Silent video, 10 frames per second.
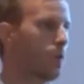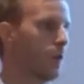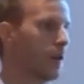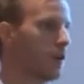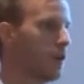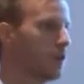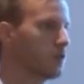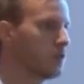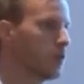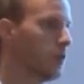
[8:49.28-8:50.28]
We
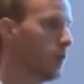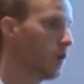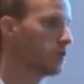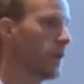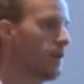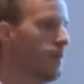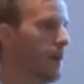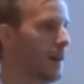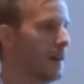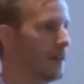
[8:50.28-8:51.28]
also have the
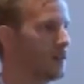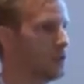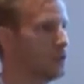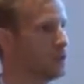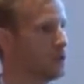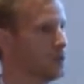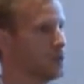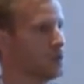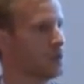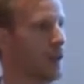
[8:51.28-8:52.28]
mandate to
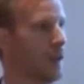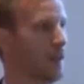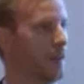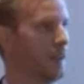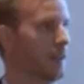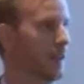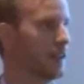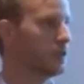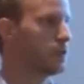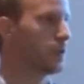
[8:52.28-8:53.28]
choose the
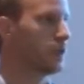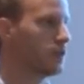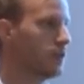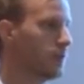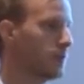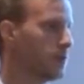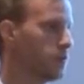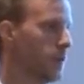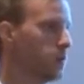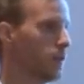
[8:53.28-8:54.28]
hedge duration
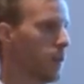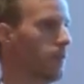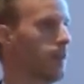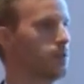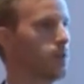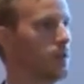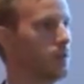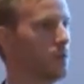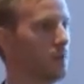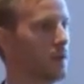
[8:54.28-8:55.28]
between 12 and
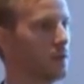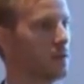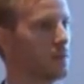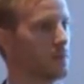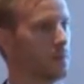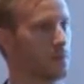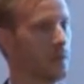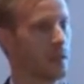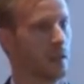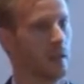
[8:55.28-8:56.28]
24 months.
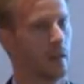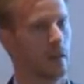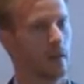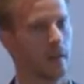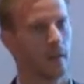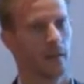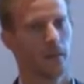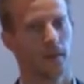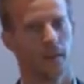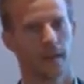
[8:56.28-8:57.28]

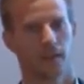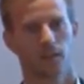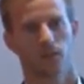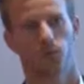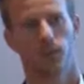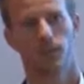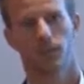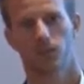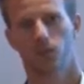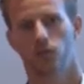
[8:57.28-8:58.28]
The hedging
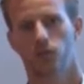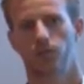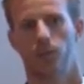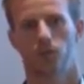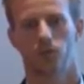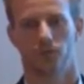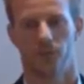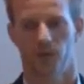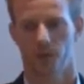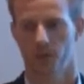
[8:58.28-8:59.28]
strategy is also part of
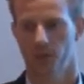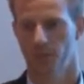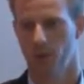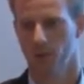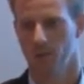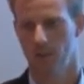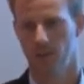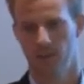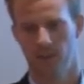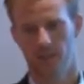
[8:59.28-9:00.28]
our treasury policy
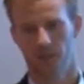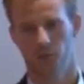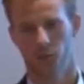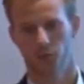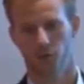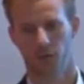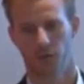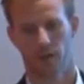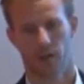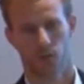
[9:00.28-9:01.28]
that is approved
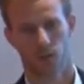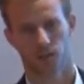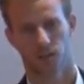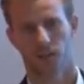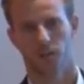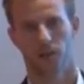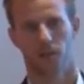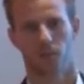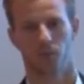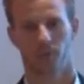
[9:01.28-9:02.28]
once a year by
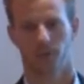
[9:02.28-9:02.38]
the board of